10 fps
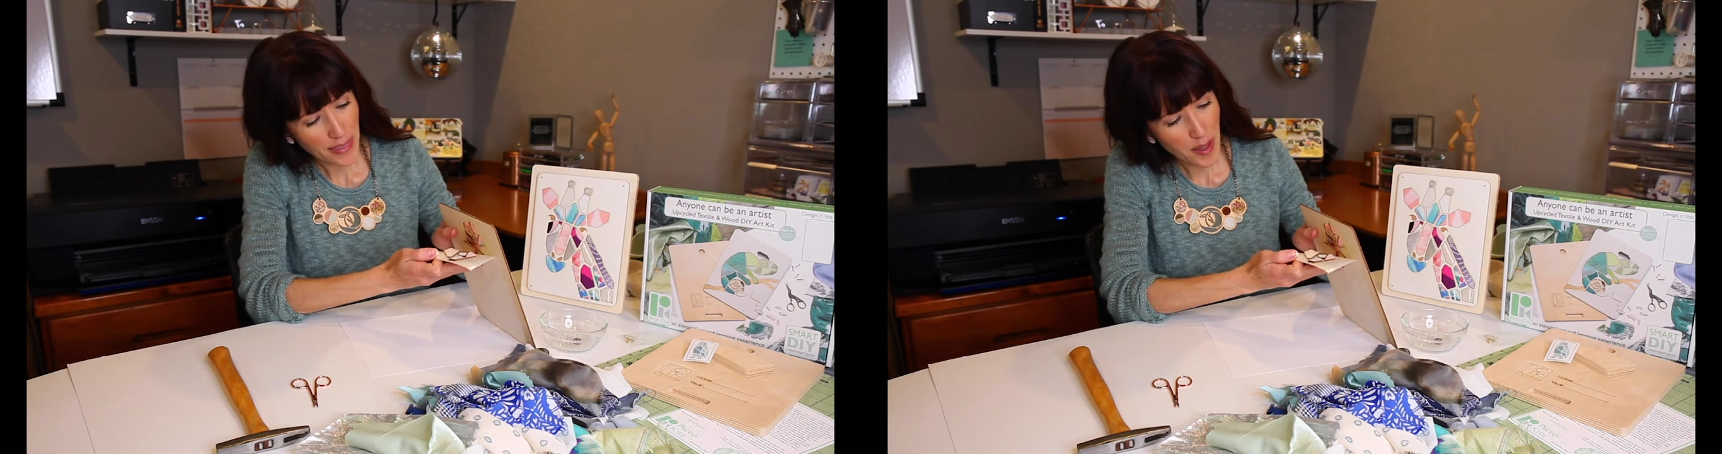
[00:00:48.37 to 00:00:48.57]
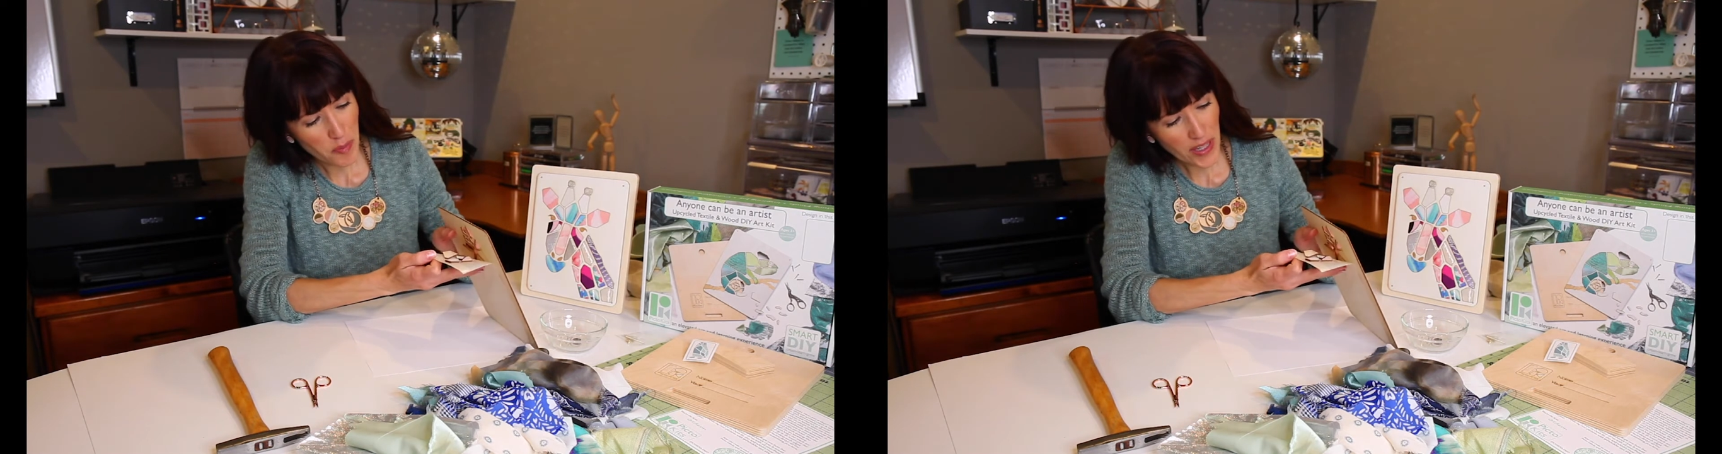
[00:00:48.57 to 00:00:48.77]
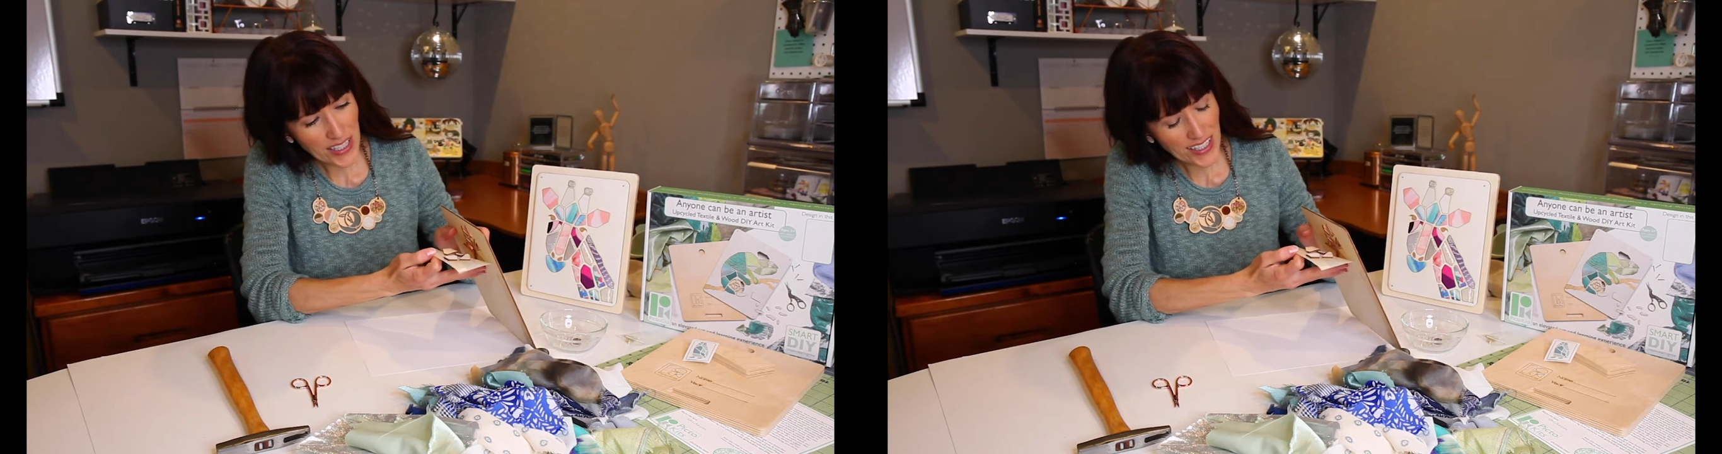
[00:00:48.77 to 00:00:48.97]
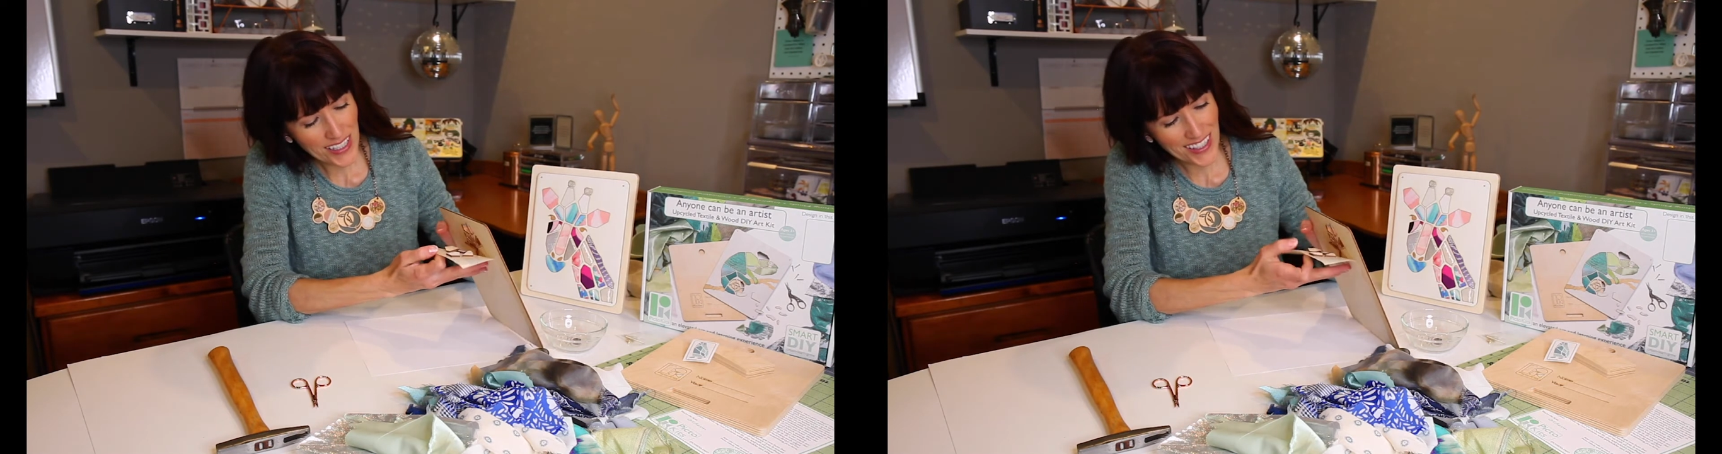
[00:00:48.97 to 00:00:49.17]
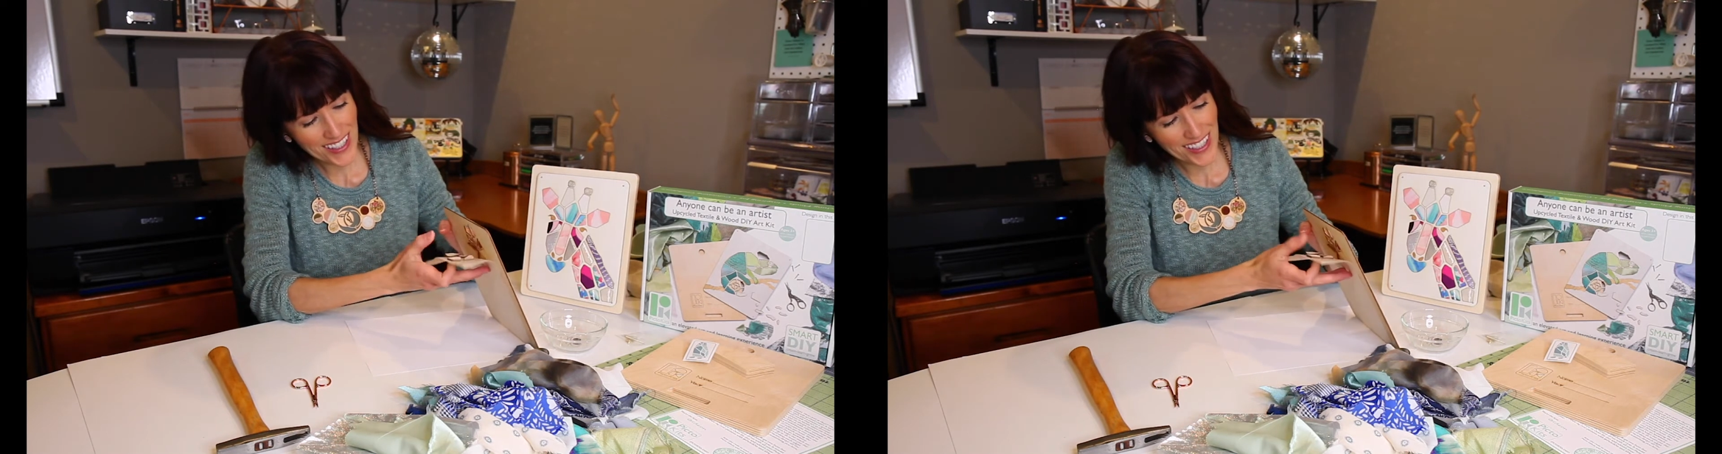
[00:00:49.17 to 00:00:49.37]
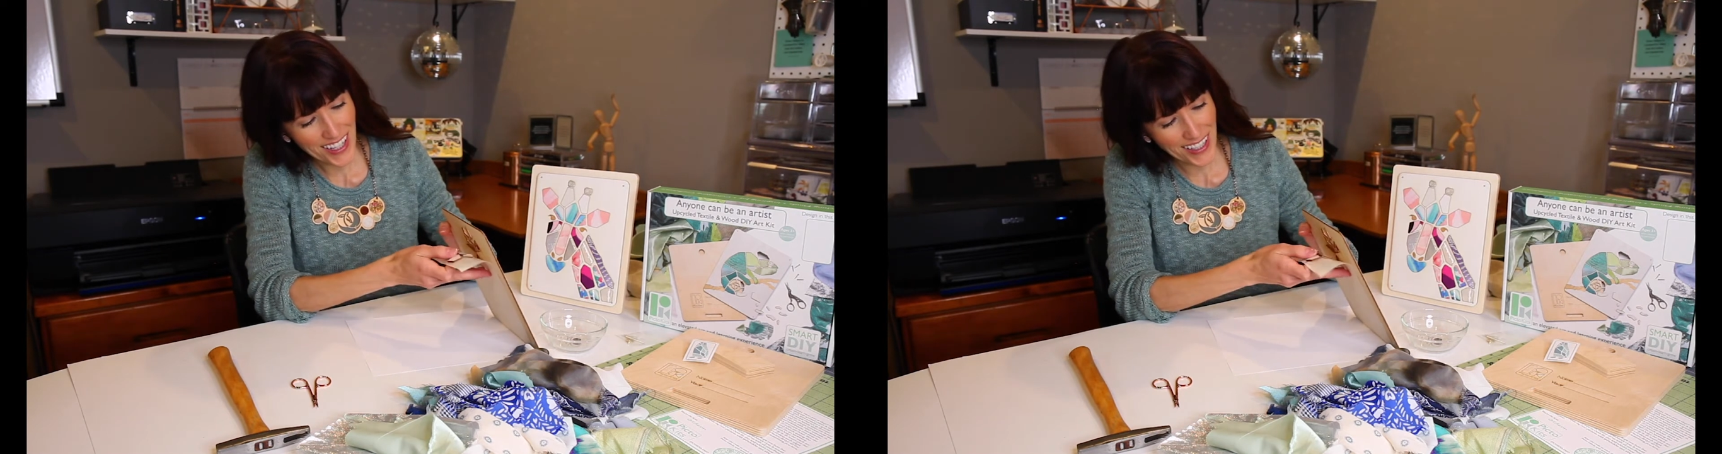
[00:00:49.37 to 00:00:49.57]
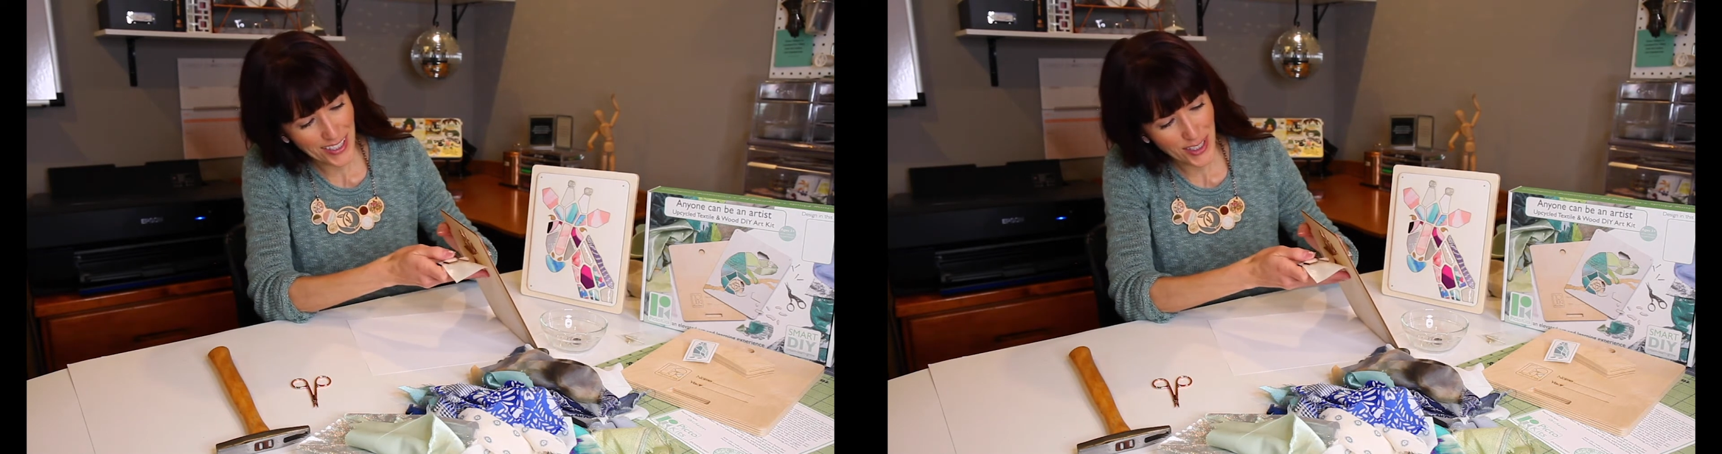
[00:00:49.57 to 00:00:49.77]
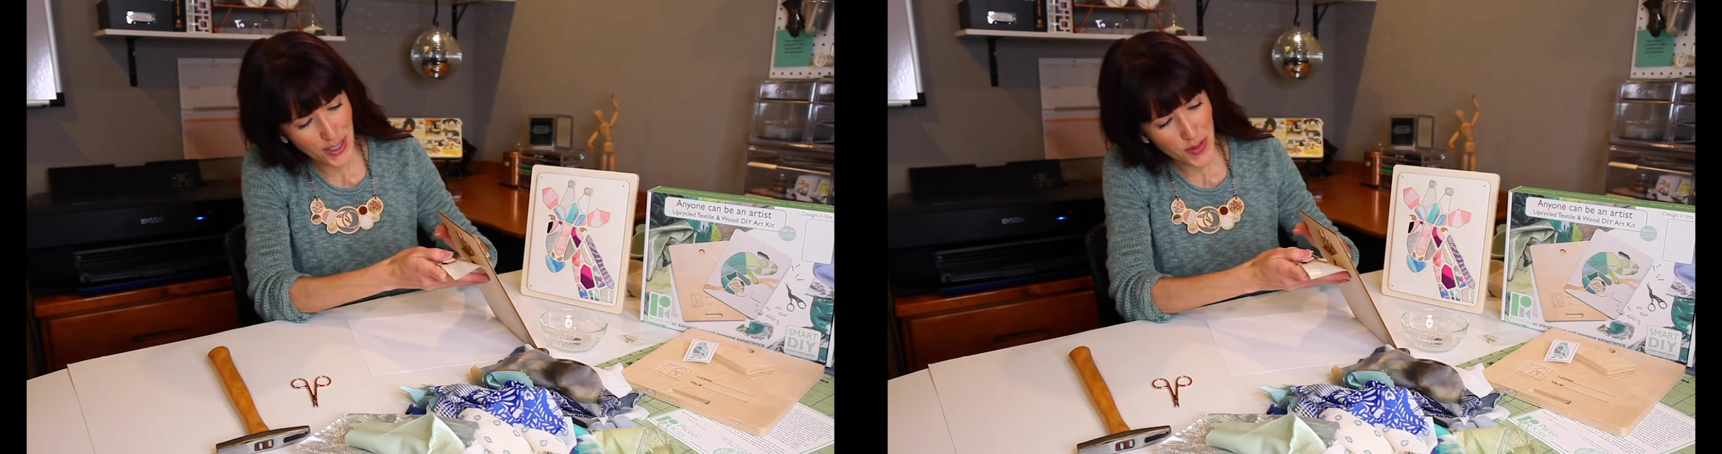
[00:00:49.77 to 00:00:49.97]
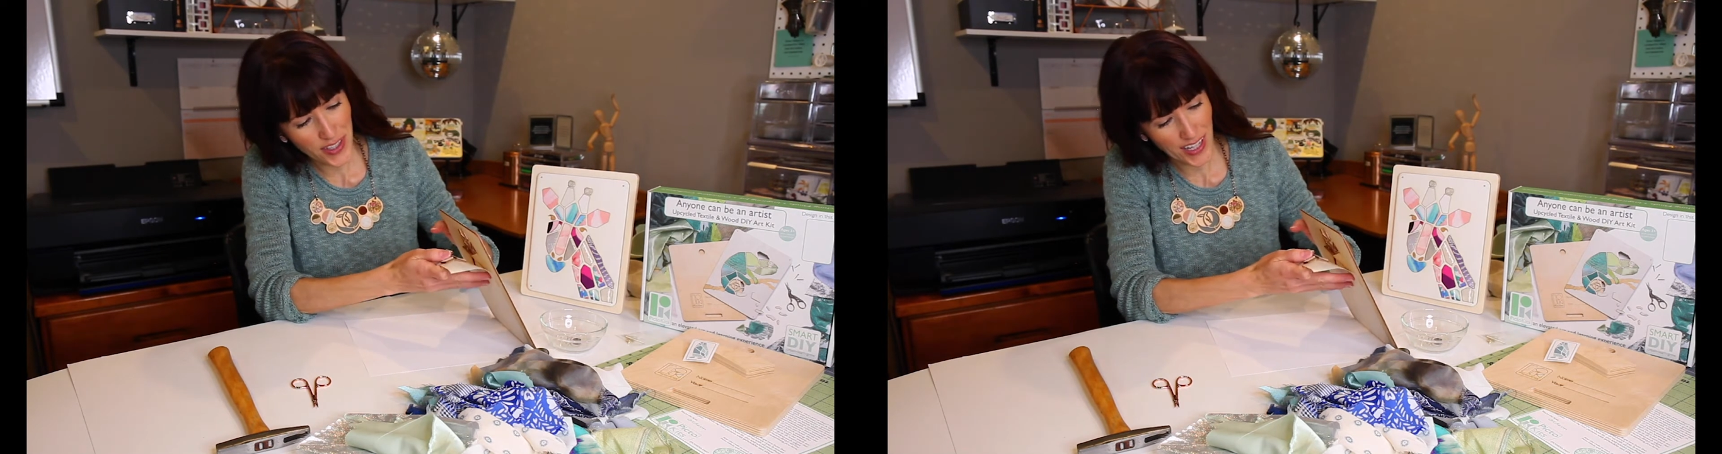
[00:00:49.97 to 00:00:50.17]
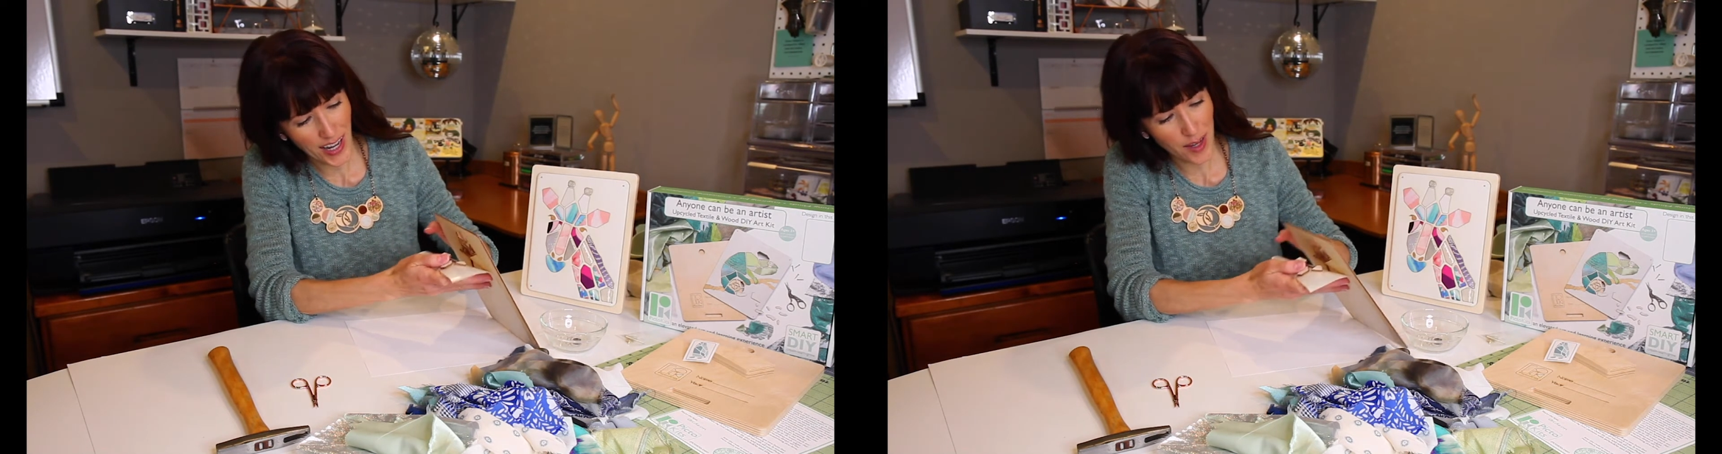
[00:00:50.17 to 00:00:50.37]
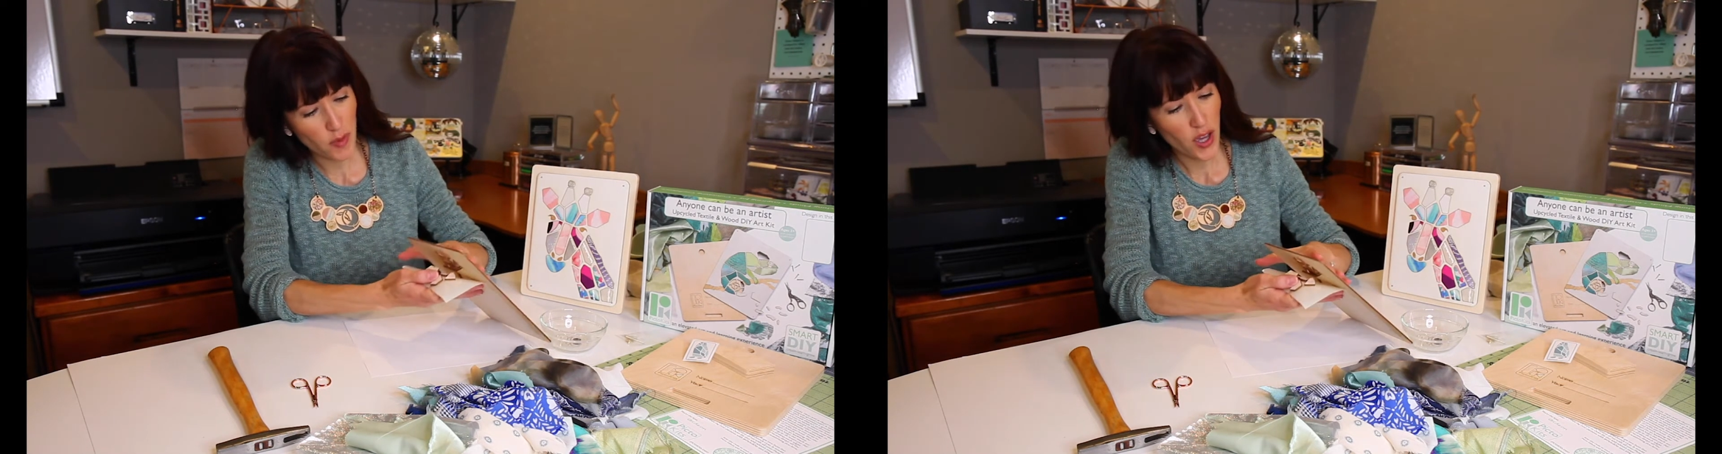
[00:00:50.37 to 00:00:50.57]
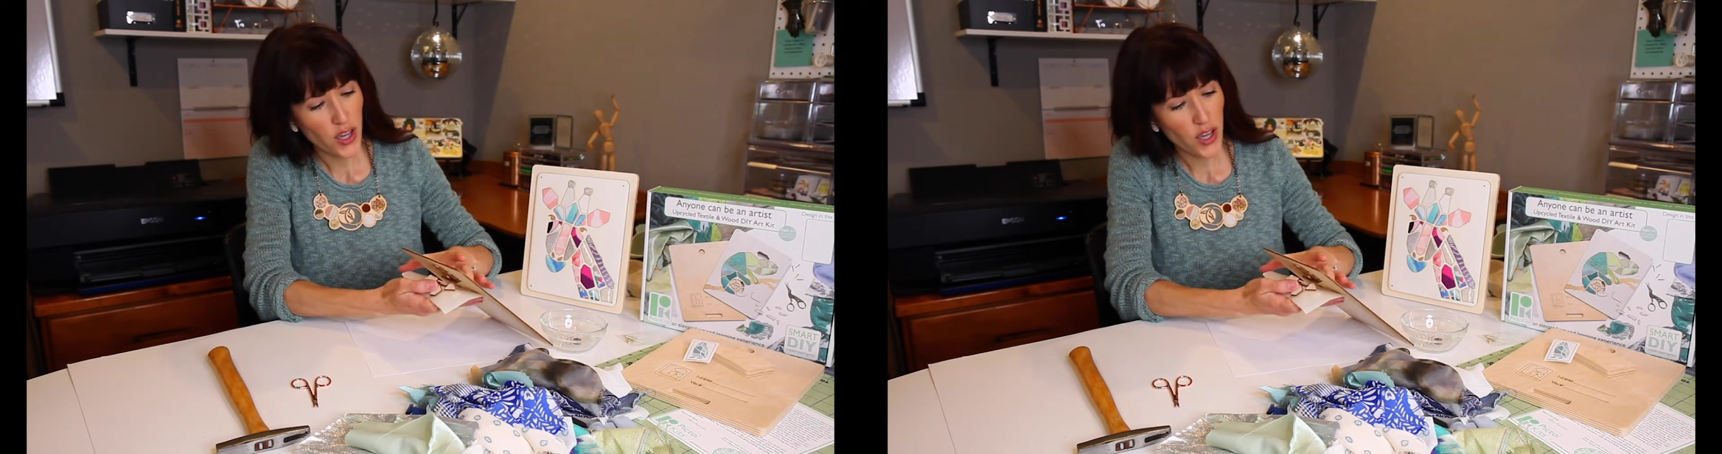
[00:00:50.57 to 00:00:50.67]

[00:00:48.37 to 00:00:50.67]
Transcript: the pieces stick to the tape.